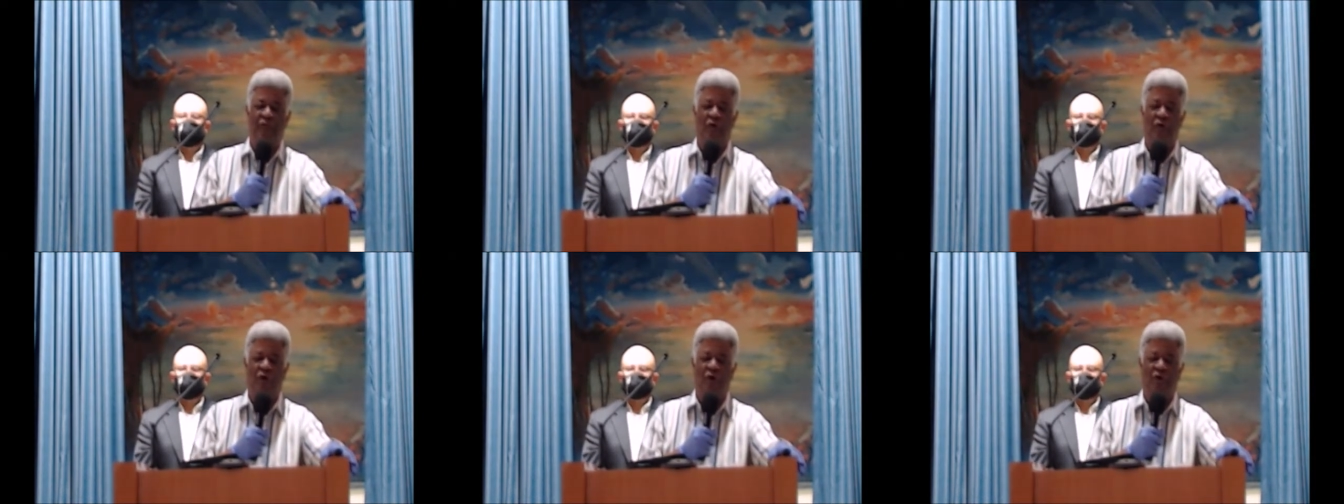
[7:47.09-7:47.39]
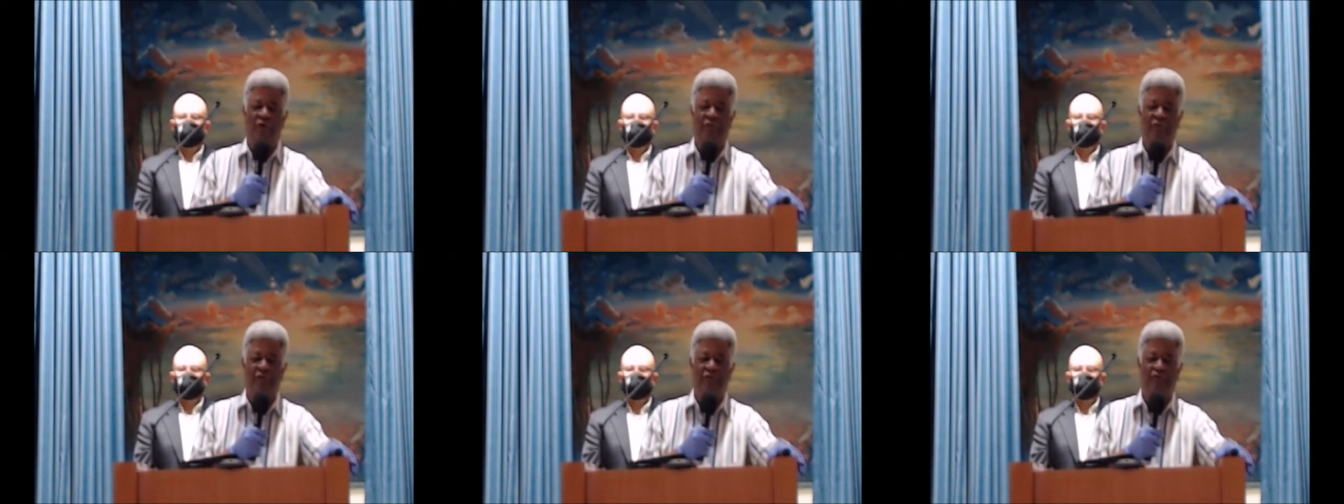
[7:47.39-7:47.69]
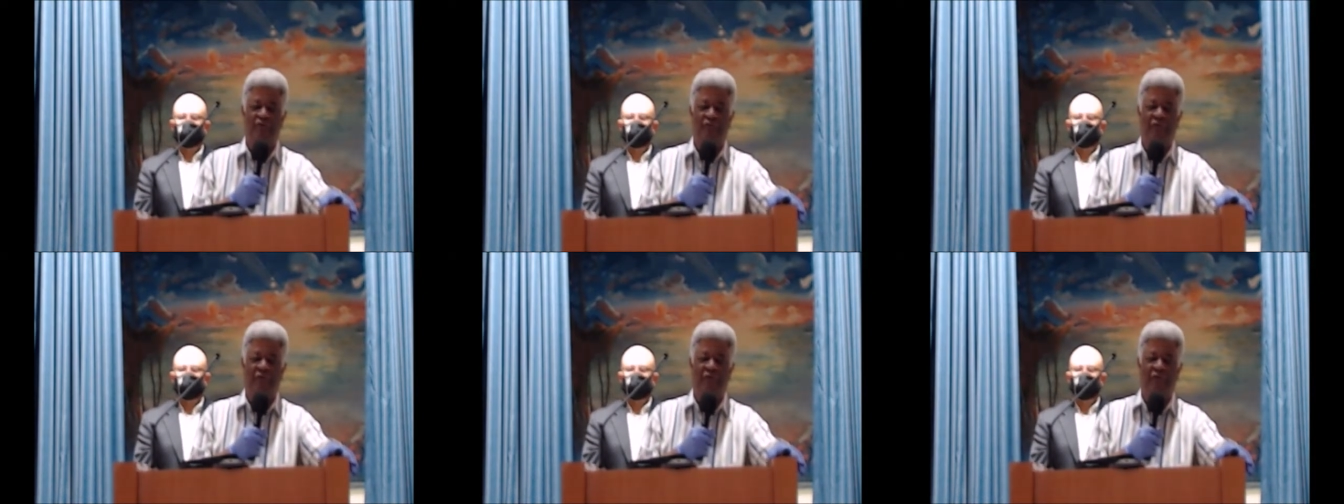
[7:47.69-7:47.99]
for all
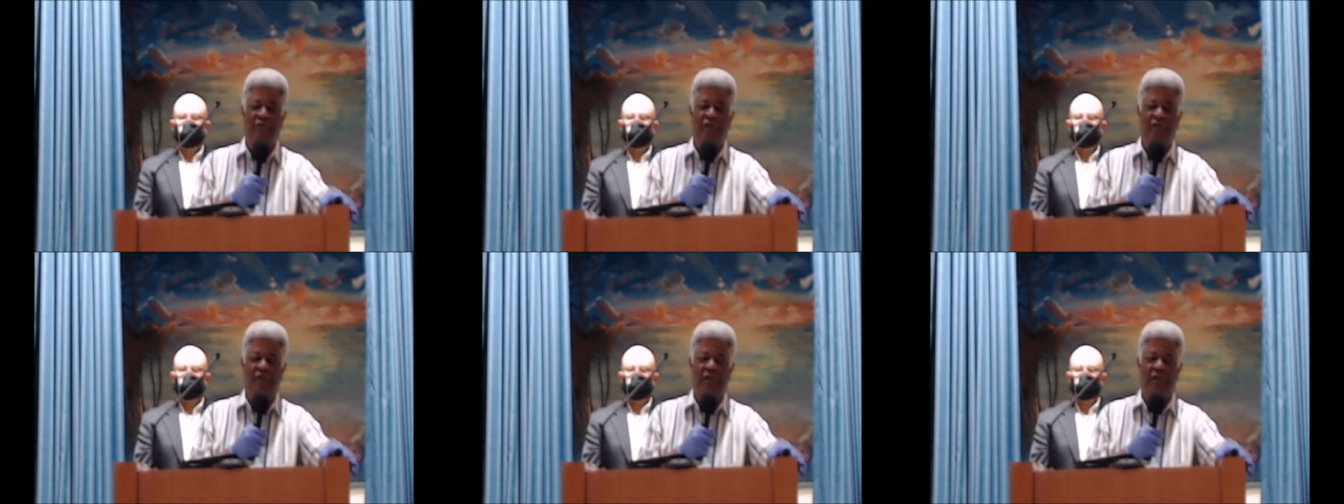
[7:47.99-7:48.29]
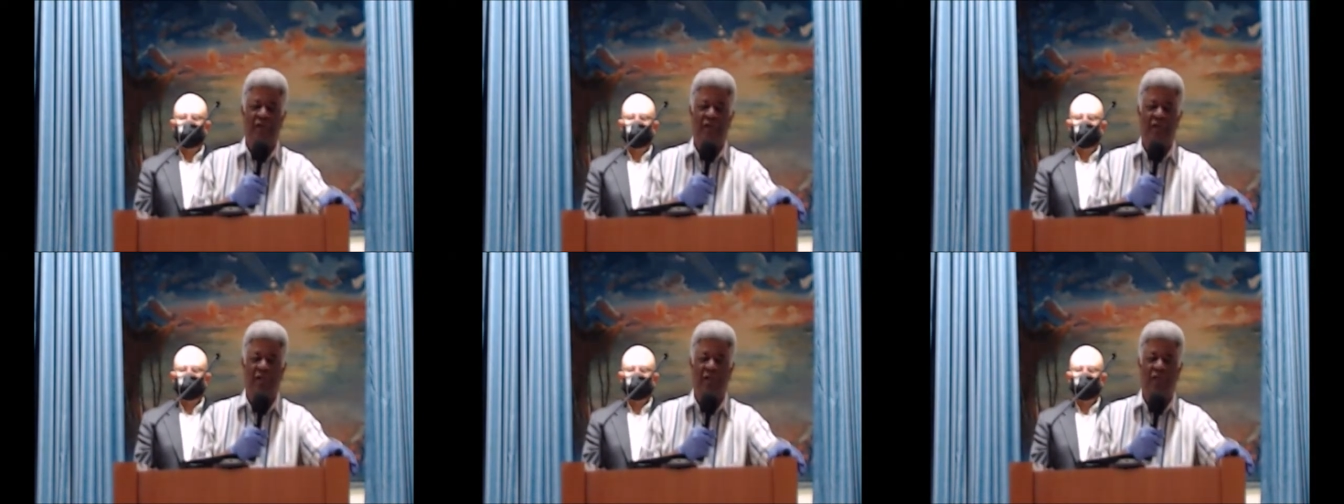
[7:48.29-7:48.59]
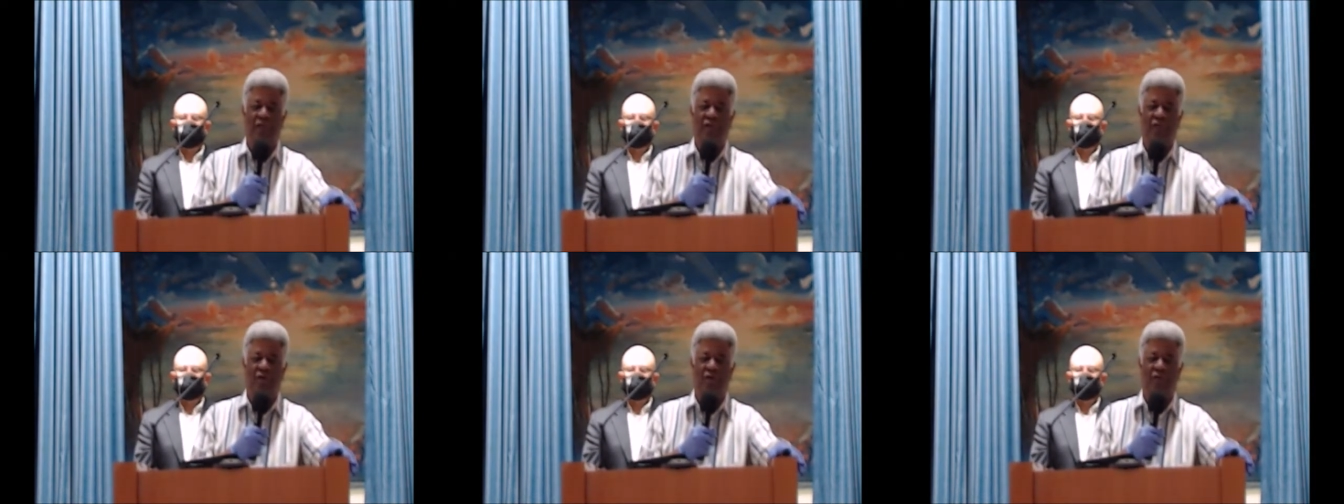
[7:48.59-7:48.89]
that you have done
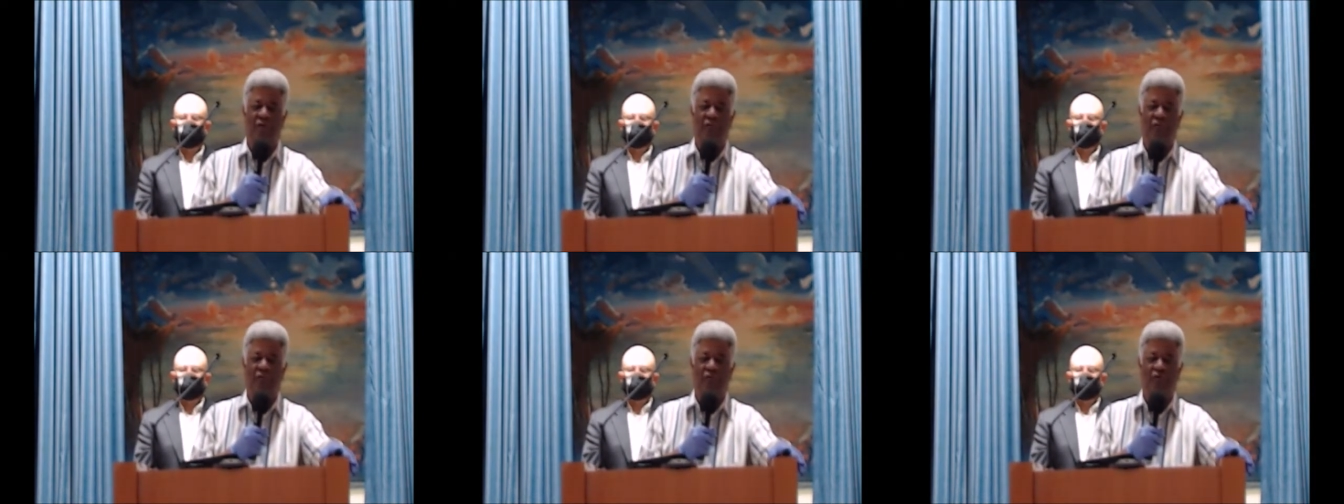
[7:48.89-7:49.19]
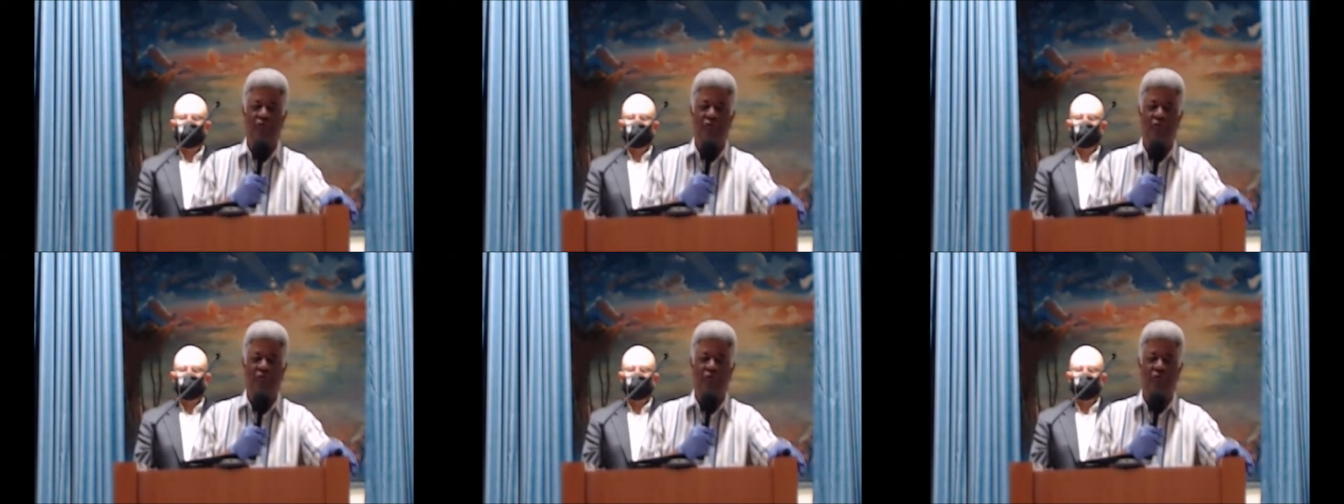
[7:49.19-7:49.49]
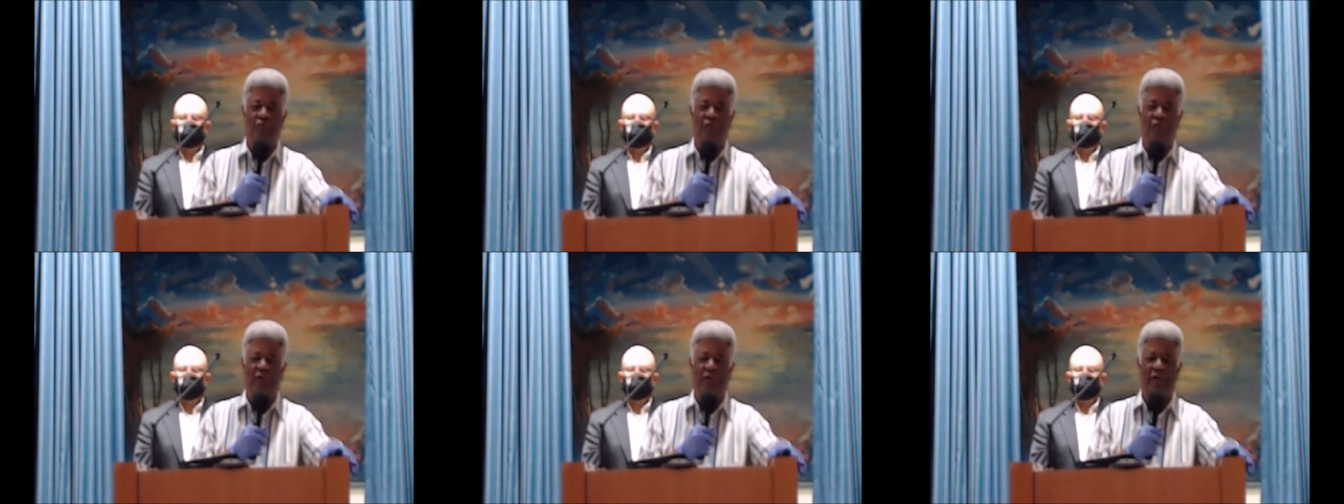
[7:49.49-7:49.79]
and all that you're
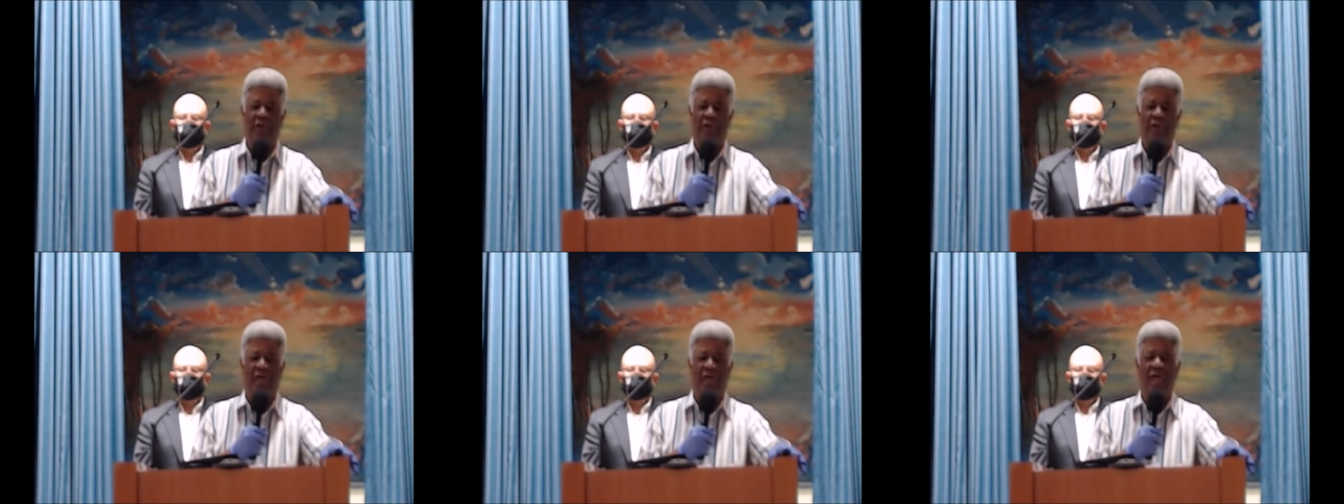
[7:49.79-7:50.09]
doing.